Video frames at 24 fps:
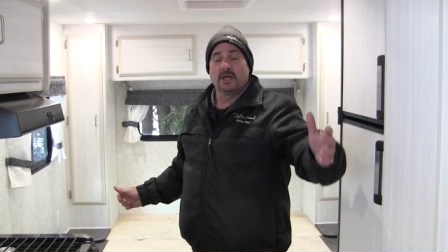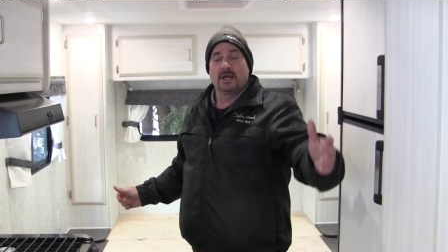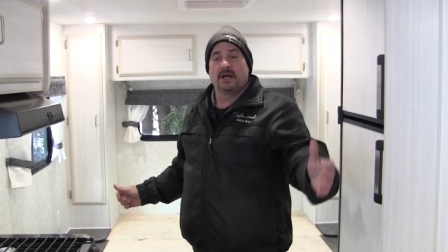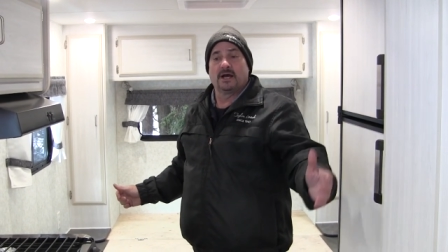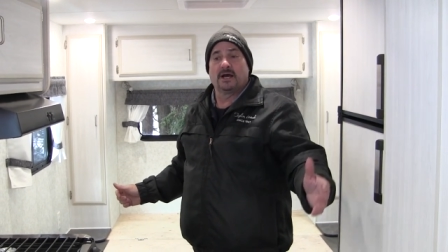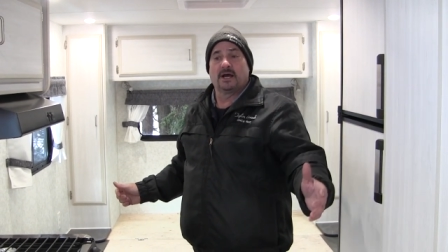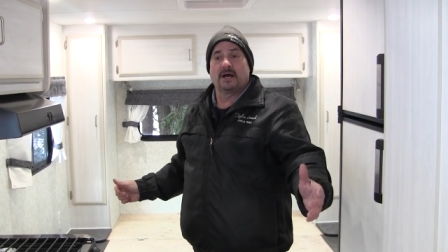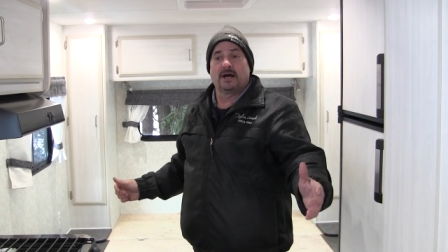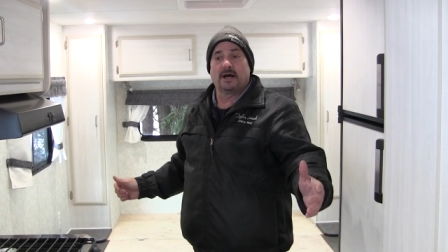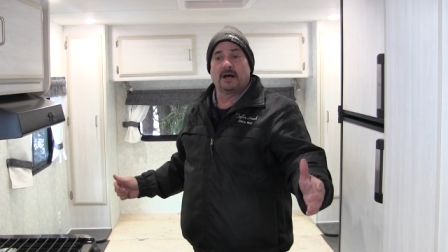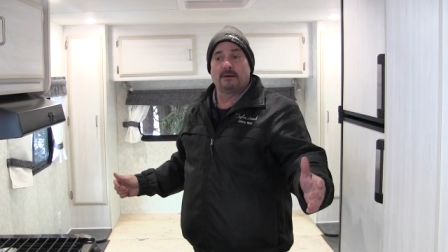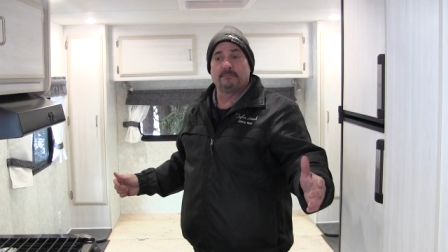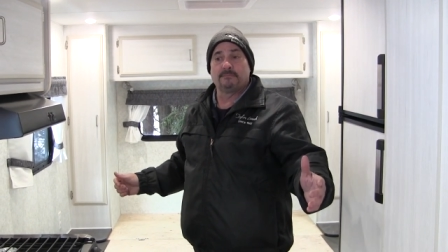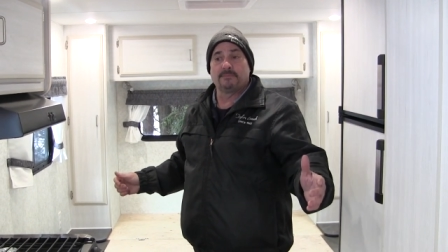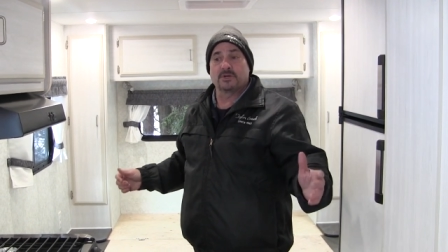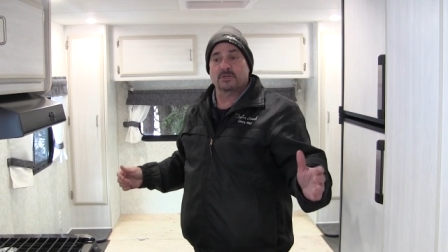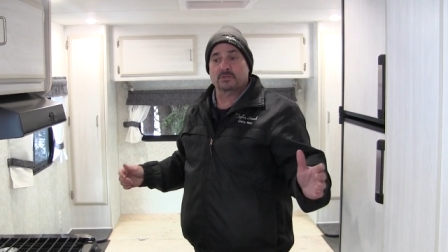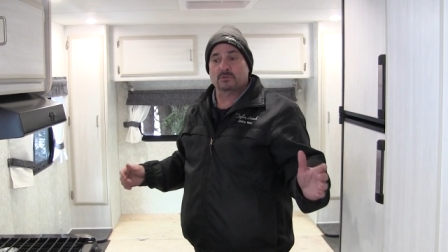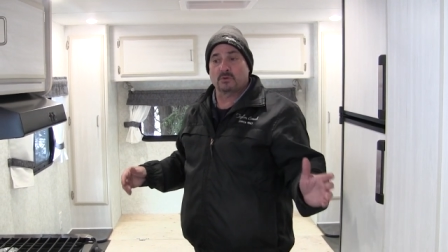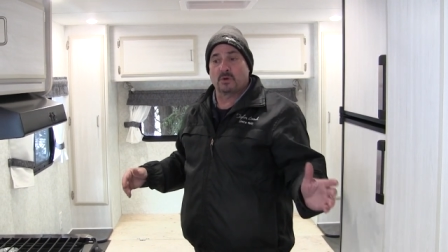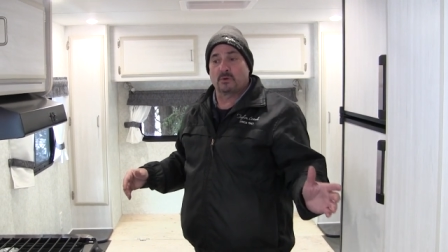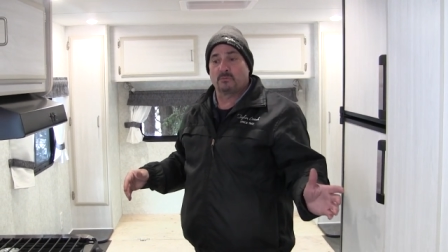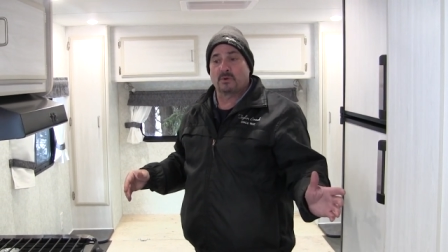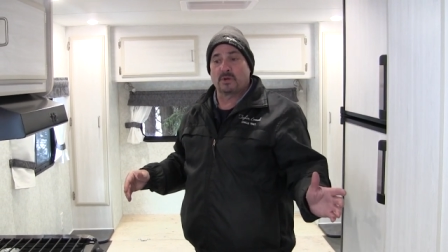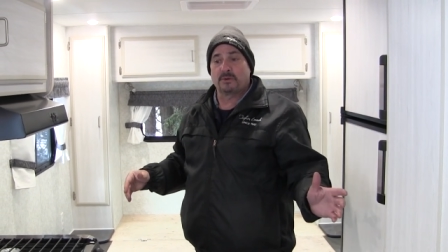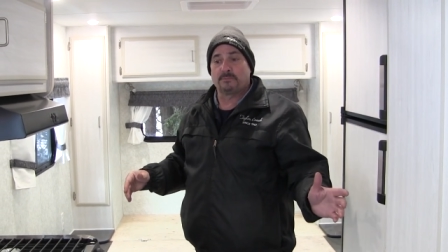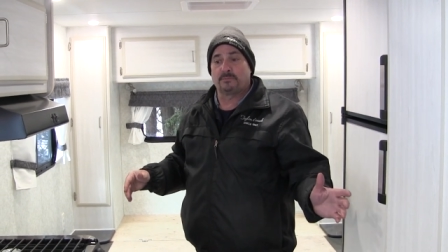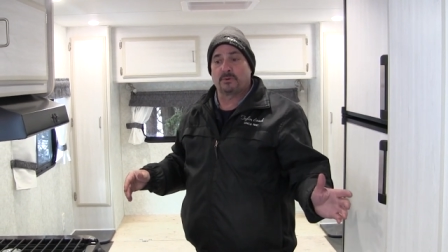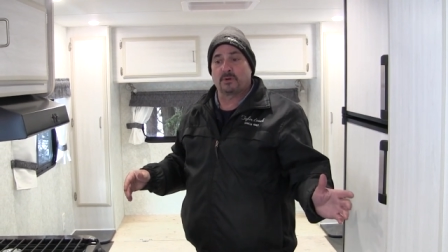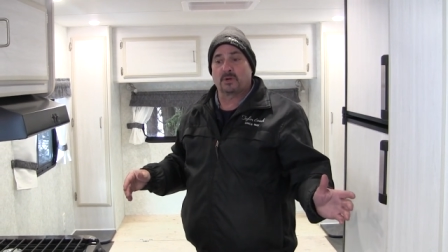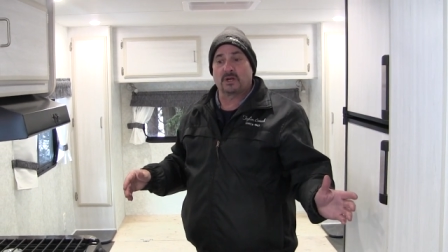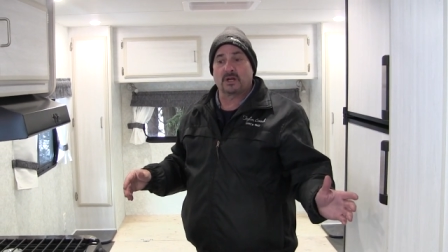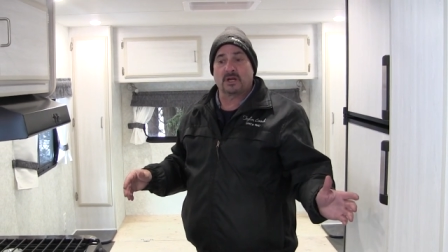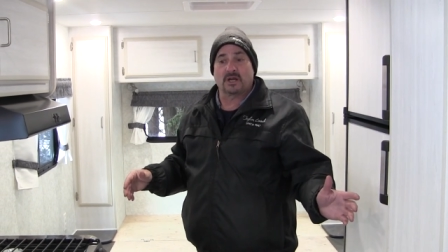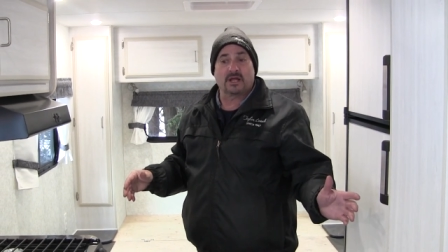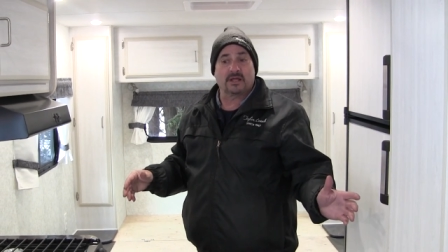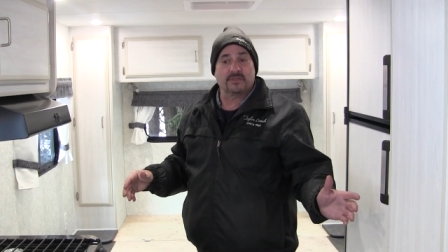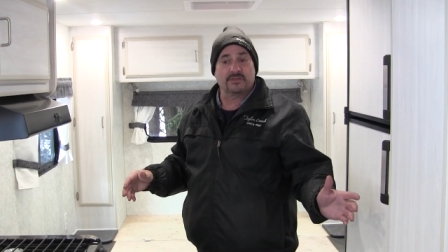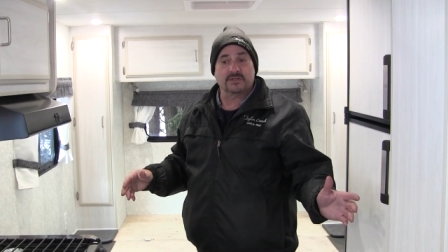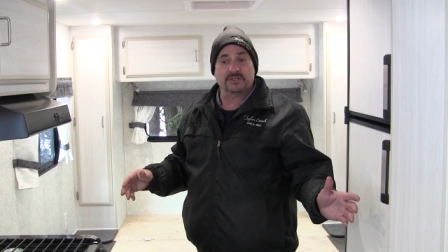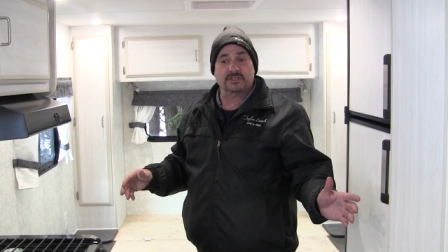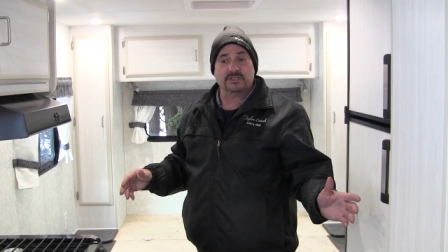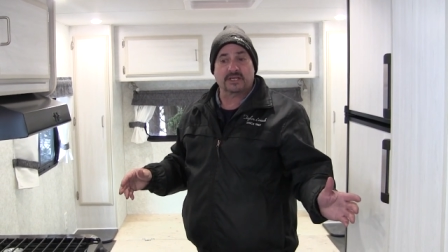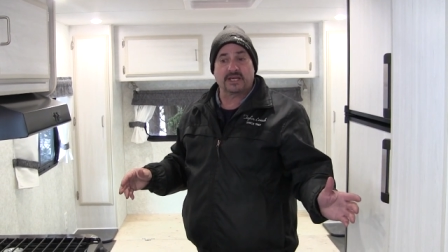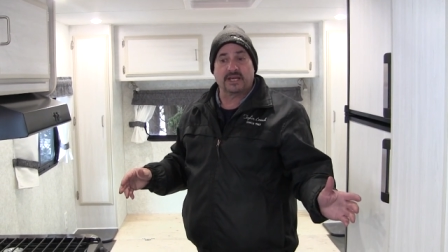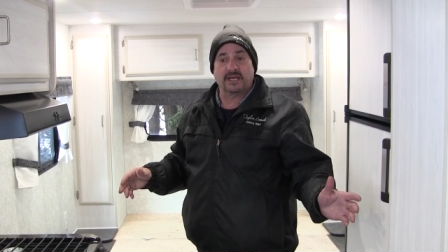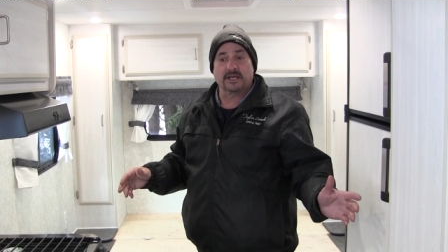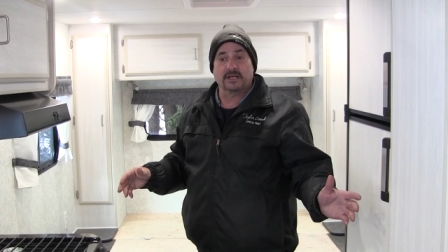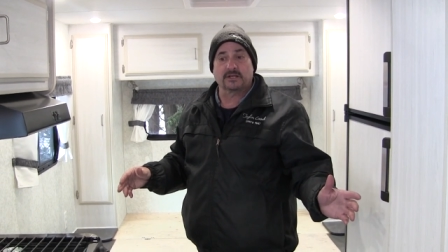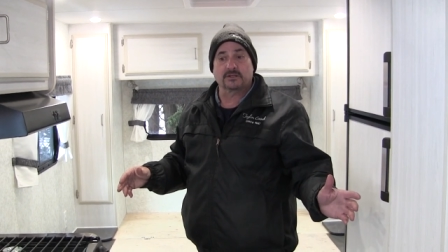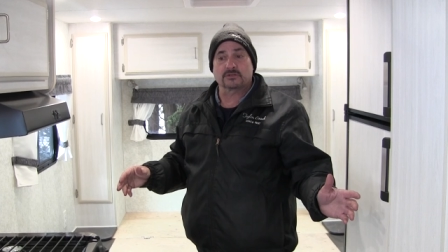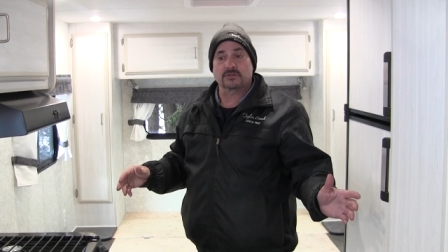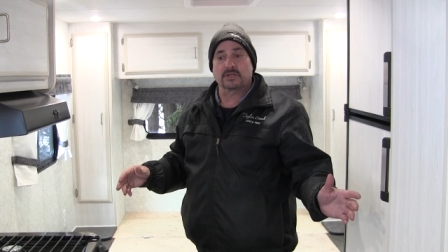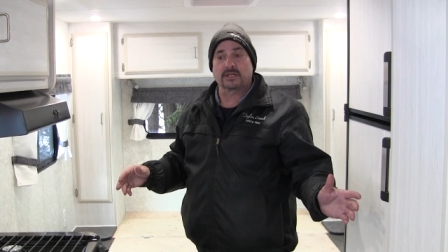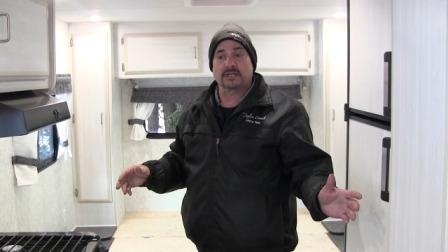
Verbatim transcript: Um, this one, we put it on the scales.